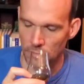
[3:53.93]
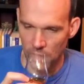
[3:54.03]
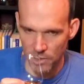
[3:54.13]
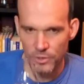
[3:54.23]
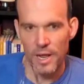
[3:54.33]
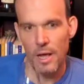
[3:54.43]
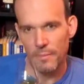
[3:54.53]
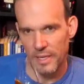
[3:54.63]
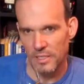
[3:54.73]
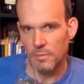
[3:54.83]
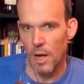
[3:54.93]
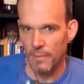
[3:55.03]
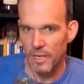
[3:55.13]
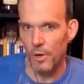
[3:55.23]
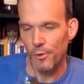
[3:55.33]
Okay, so now I'm getting some.
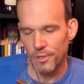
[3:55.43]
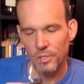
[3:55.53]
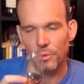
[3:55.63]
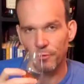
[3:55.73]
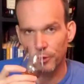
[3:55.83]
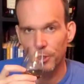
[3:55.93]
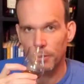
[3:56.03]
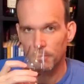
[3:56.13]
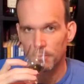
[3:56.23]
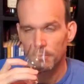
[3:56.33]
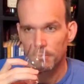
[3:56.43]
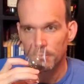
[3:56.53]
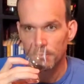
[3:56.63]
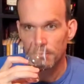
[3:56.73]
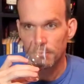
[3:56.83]
I'm getting oak in this one for sure.
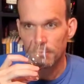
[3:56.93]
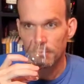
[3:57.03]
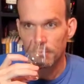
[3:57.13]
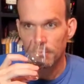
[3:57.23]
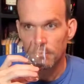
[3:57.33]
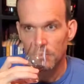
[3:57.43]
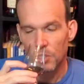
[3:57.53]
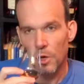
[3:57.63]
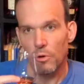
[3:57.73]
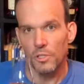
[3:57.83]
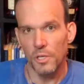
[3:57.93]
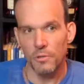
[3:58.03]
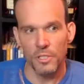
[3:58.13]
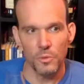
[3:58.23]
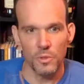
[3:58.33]
So the oak's there
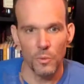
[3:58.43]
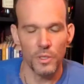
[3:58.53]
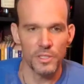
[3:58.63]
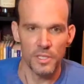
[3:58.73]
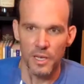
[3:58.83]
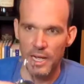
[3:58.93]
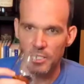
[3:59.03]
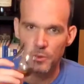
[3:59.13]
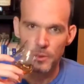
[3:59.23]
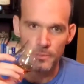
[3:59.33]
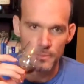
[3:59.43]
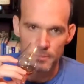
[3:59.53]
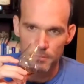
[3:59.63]
in this one that wasn't in the last one.